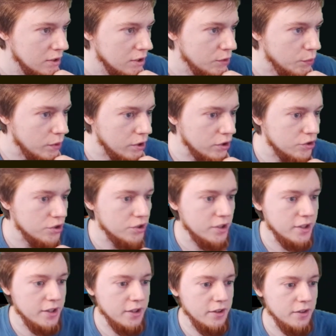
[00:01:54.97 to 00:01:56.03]
We could just
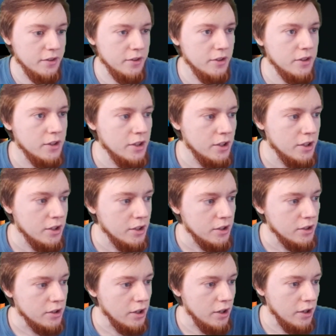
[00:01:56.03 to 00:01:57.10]
get
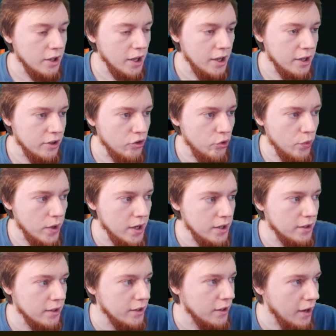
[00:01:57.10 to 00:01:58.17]
a
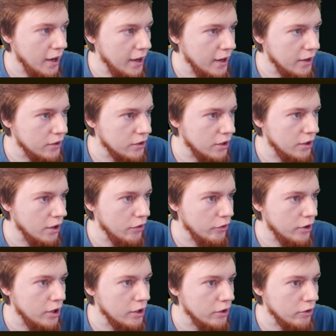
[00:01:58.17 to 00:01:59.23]
green and another
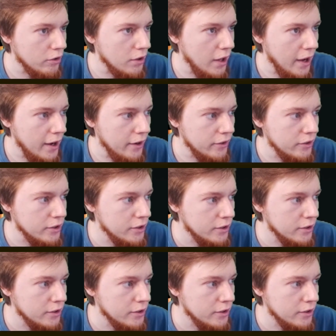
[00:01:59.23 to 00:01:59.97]
color land.